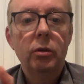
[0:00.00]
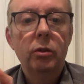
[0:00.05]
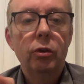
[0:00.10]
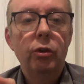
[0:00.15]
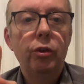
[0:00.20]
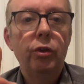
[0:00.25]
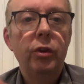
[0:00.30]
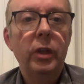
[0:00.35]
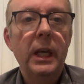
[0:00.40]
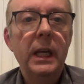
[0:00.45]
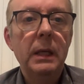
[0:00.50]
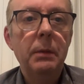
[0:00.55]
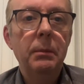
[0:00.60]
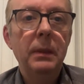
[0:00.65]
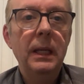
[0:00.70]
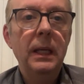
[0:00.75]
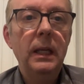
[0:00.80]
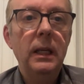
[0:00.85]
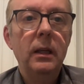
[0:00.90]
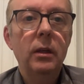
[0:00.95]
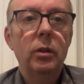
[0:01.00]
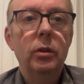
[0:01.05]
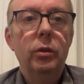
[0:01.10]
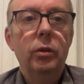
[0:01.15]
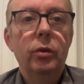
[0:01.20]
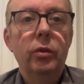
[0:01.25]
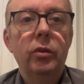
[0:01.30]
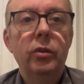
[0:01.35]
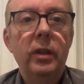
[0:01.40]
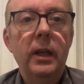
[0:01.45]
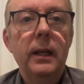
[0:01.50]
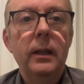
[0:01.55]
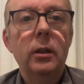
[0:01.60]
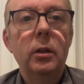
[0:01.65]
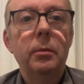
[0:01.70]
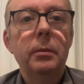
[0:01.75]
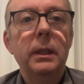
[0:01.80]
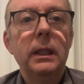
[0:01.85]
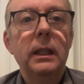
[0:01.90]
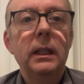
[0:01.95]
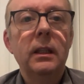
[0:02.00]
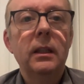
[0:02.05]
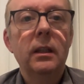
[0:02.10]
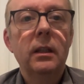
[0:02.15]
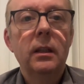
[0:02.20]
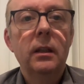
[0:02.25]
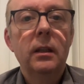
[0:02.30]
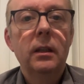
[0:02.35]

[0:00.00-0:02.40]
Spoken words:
say me or tell me?